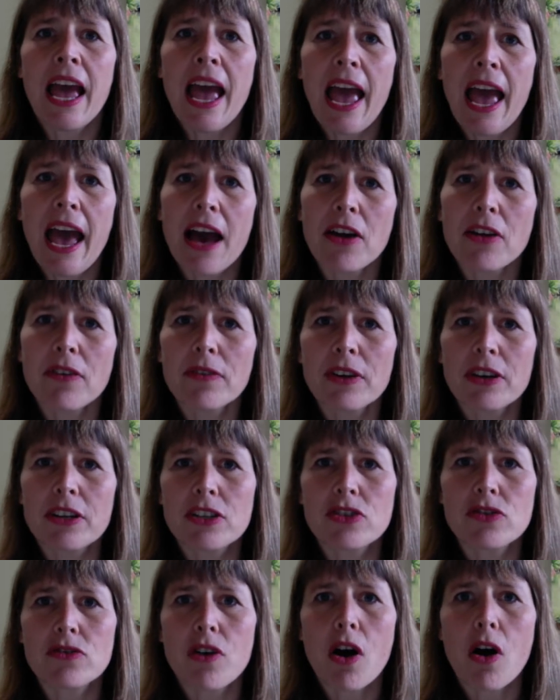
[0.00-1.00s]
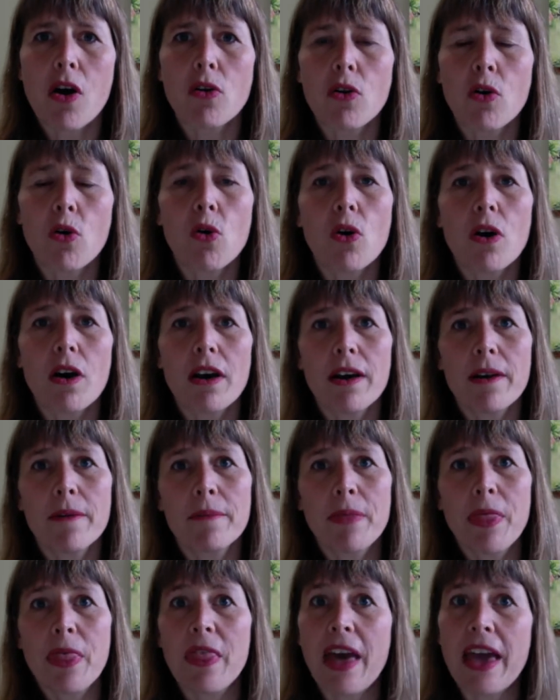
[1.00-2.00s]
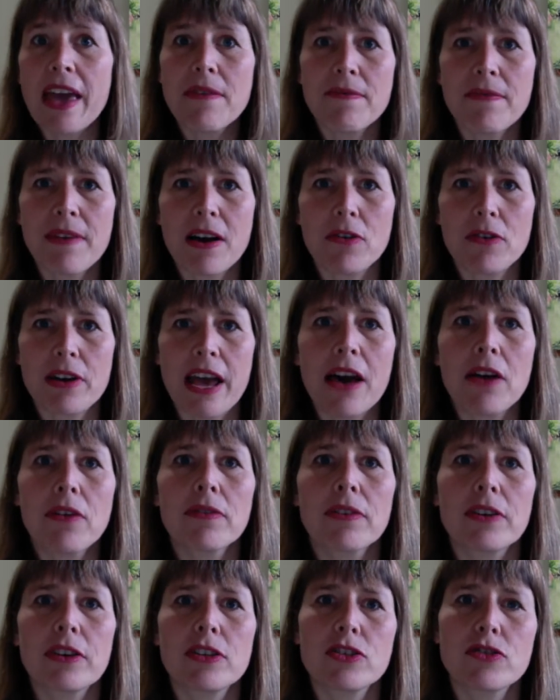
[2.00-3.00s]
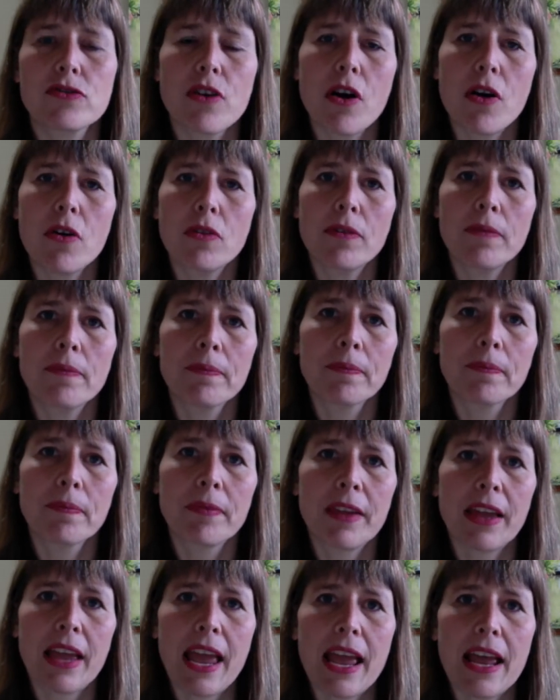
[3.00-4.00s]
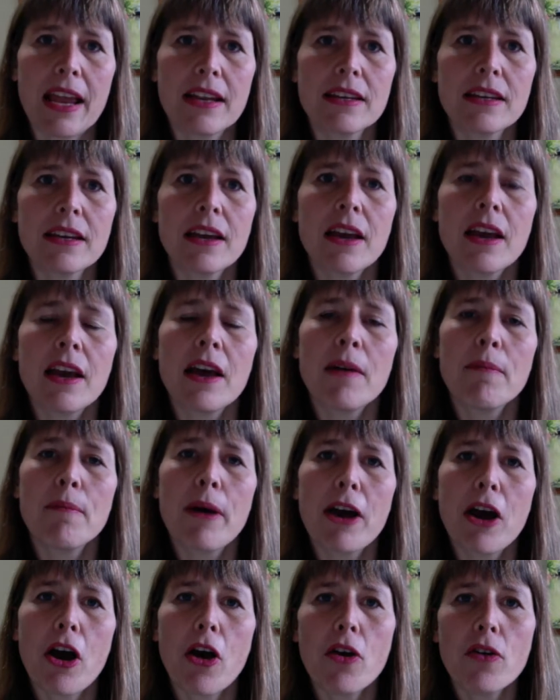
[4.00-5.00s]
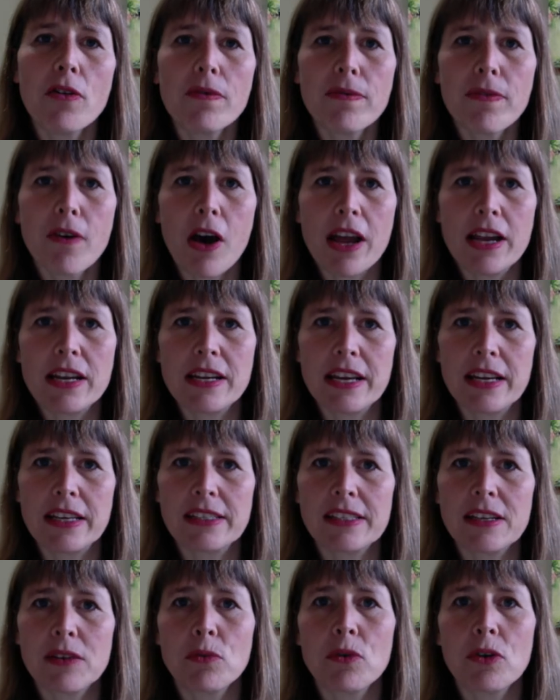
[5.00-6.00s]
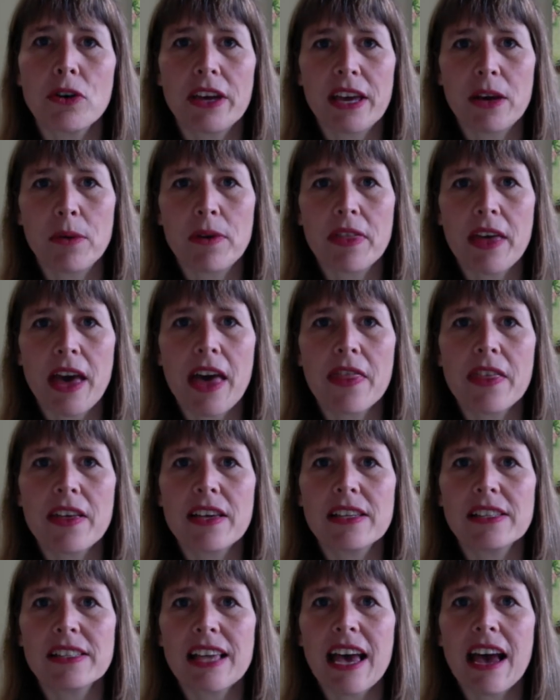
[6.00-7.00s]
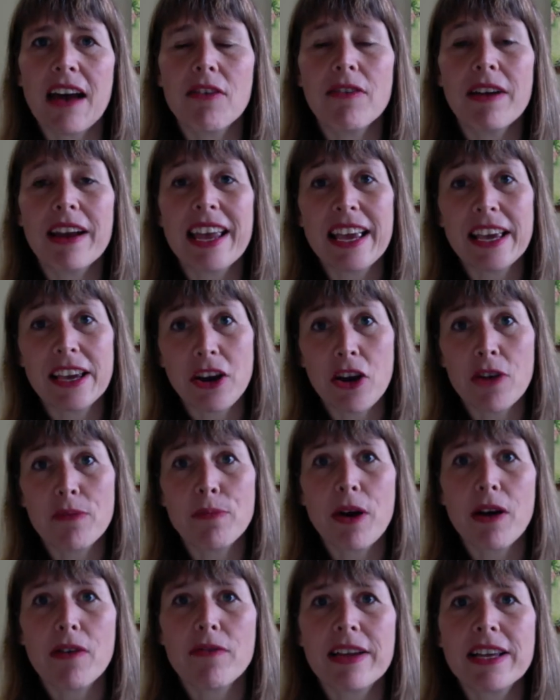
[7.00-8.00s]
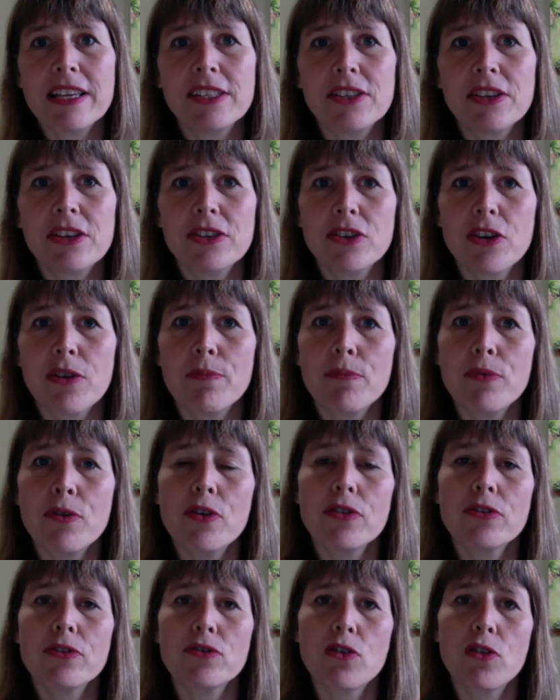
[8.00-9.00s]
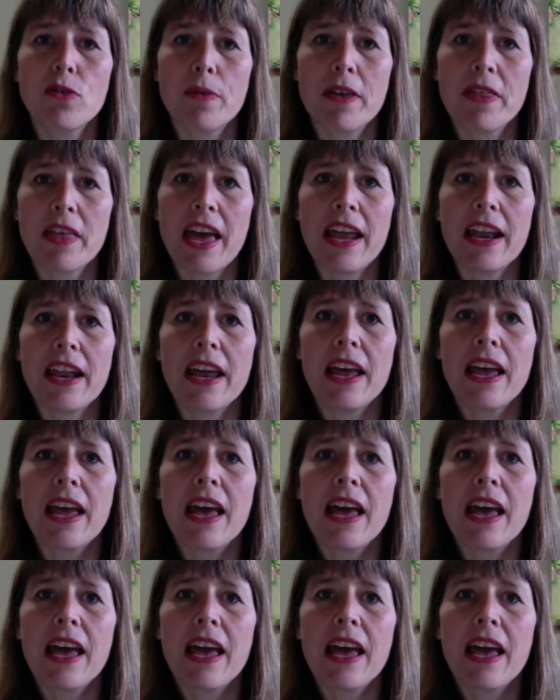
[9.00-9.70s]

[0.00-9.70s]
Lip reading: out of control or they felt out of control. And my own findings in working with others are echoed by research on birth trauma that